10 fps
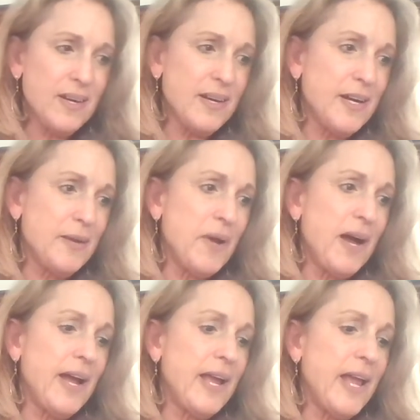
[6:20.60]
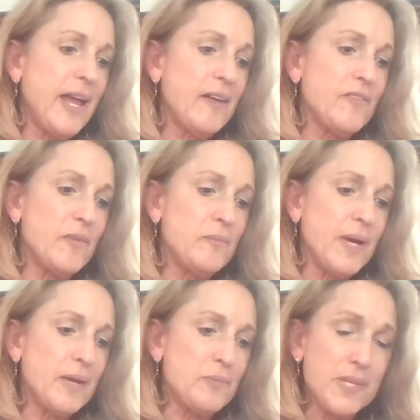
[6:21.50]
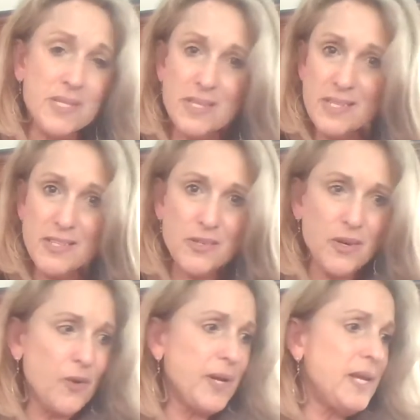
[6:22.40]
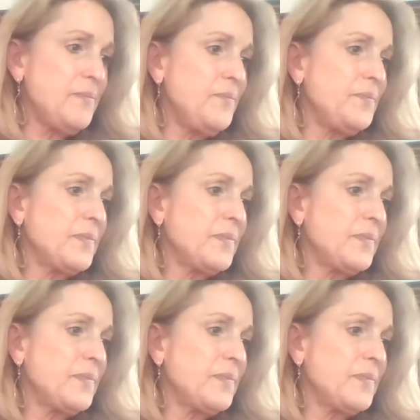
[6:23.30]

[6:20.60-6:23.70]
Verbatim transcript: Um, I have my business is growing.